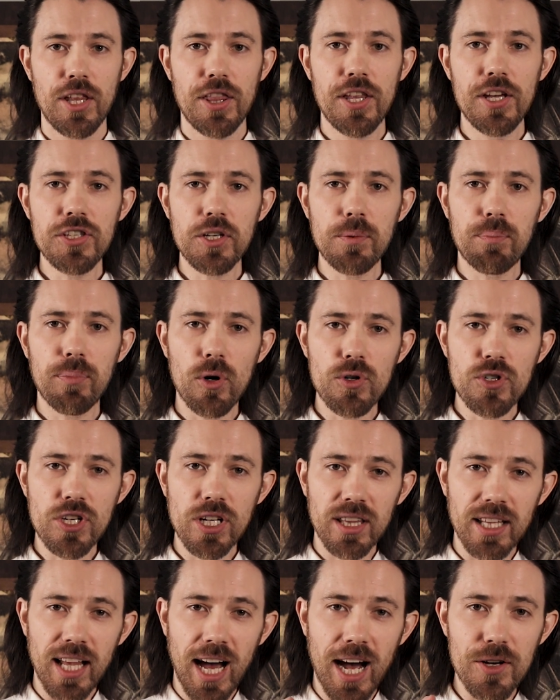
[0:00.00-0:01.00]
This approach
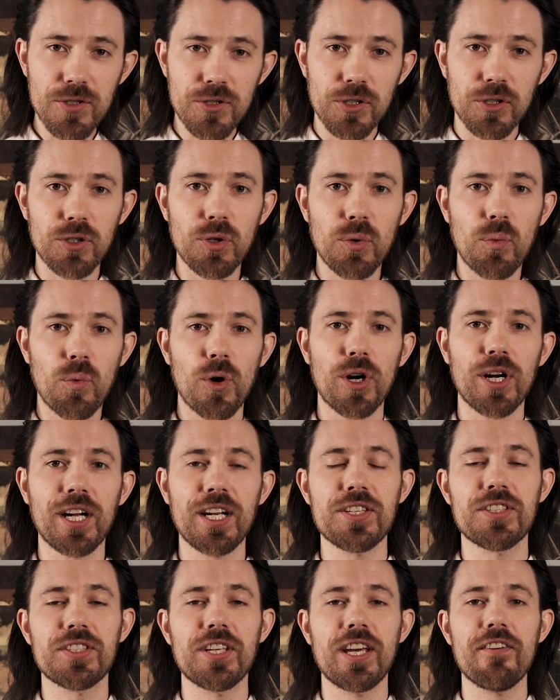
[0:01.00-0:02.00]
allows you to work
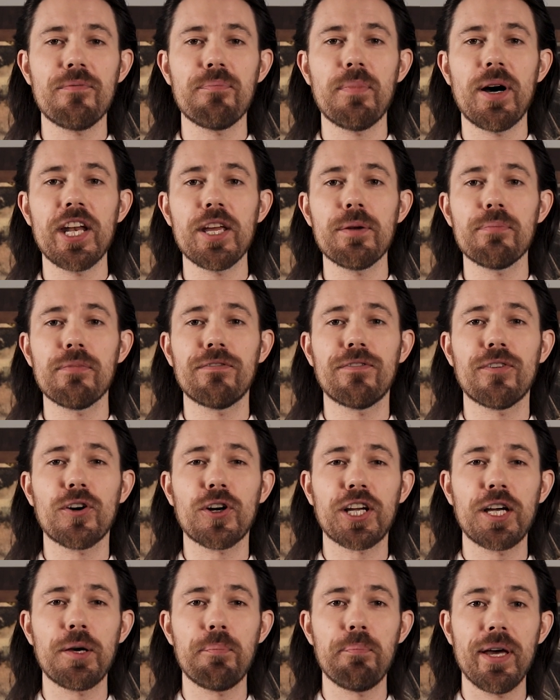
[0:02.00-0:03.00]
and save money
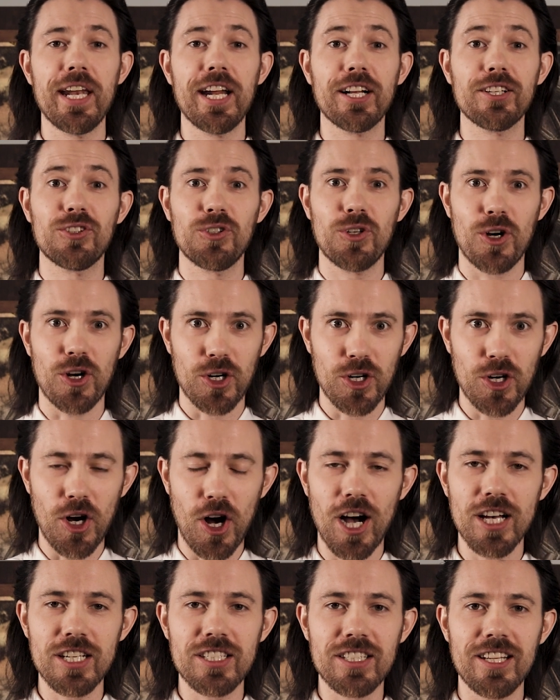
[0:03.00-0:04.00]
before committing to a
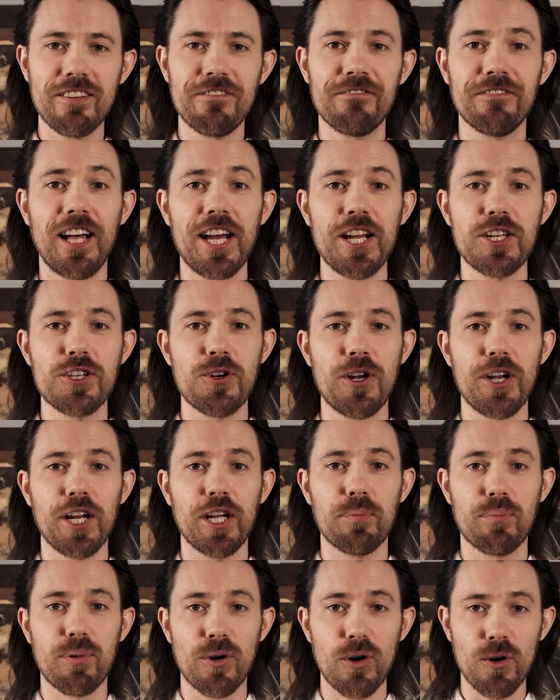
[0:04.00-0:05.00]
costly flight
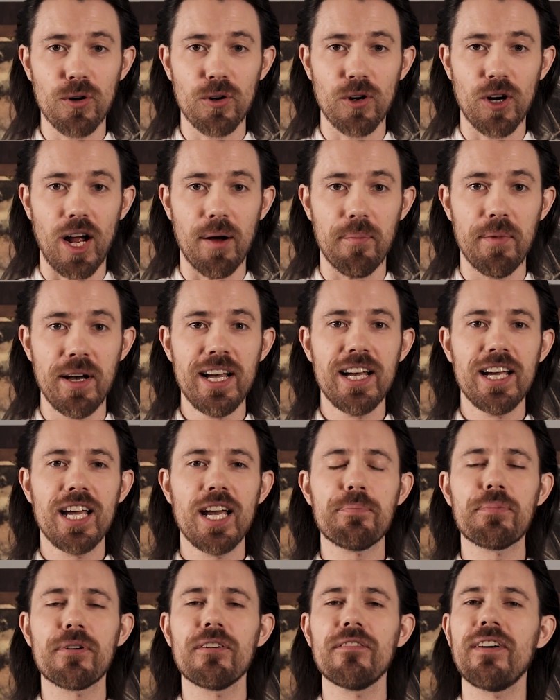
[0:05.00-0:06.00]
training program.
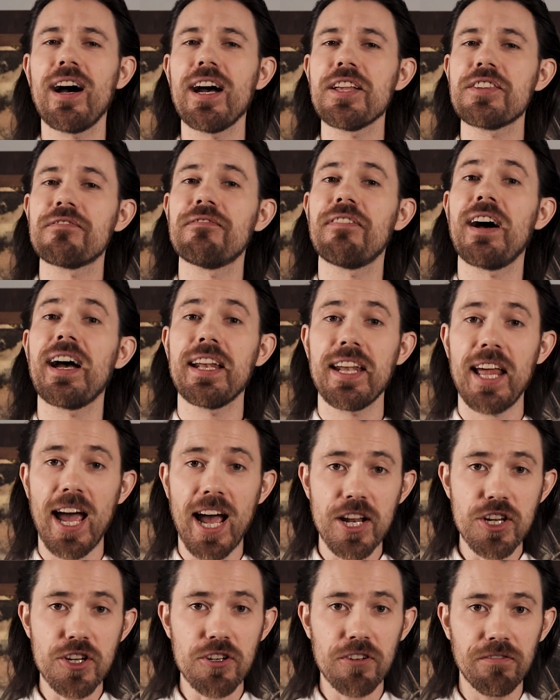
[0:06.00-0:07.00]
It provides
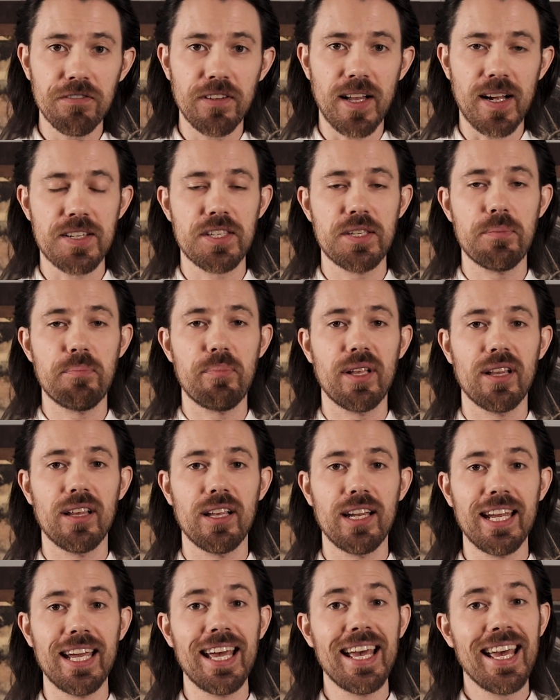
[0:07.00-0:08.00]
financial
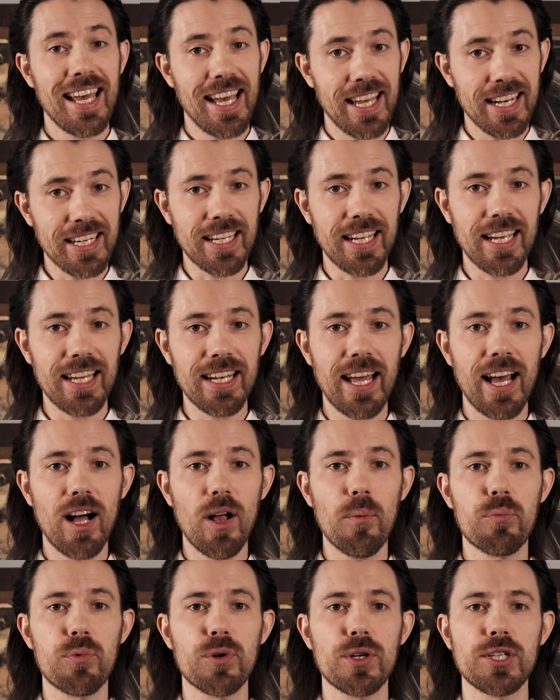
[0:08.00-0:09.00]
flexibility and can
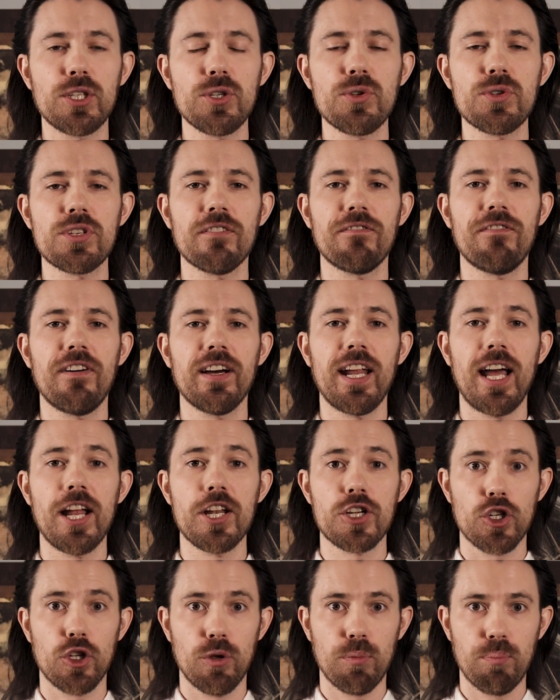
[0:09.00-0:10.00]
help reduce the
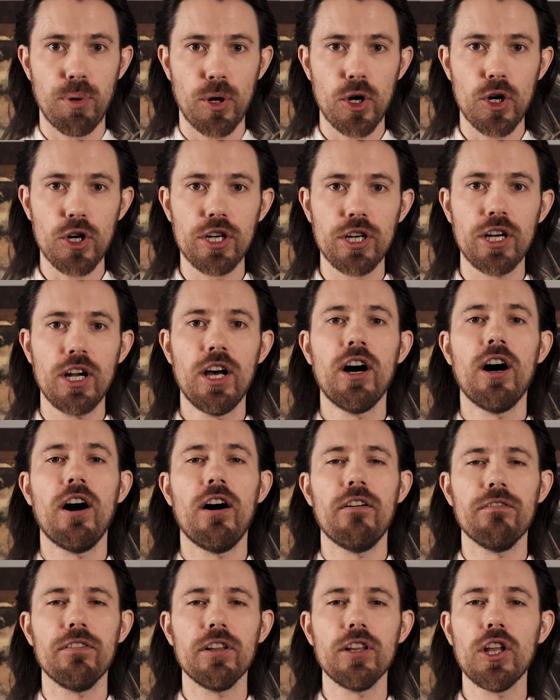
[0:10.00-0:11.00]
financial burden
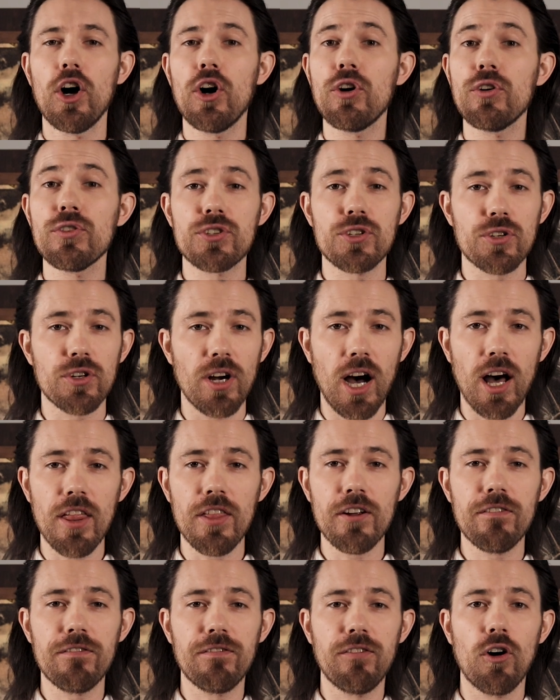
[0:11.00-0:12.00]
of loans or
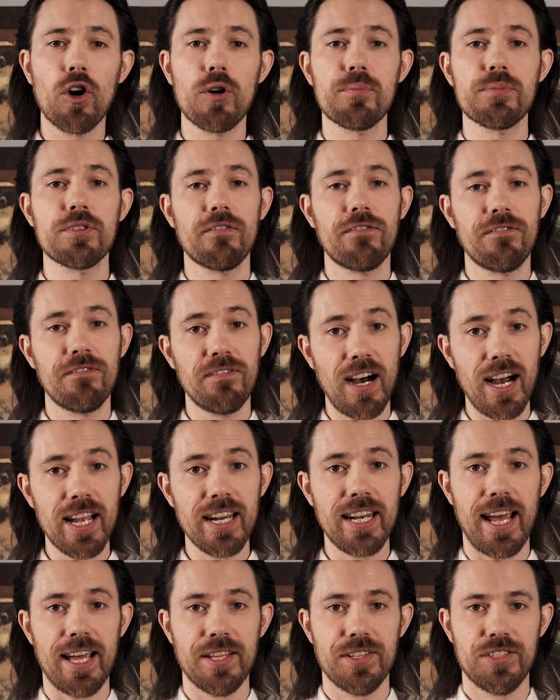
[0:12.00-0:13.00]
other forms of
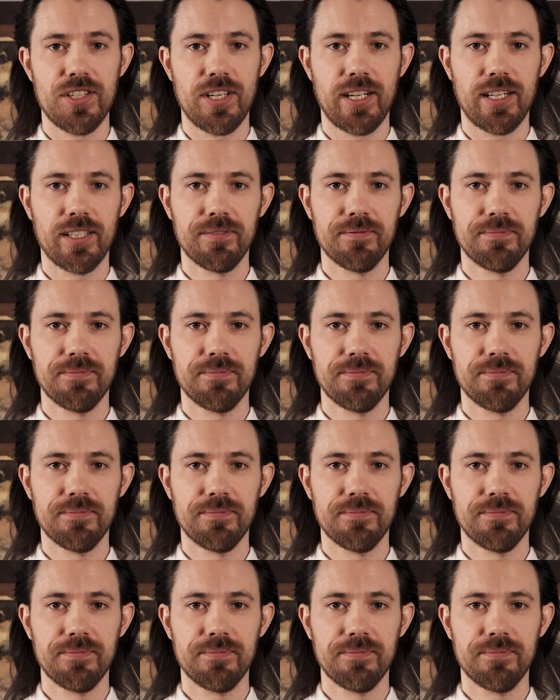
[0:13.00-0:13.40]
financing.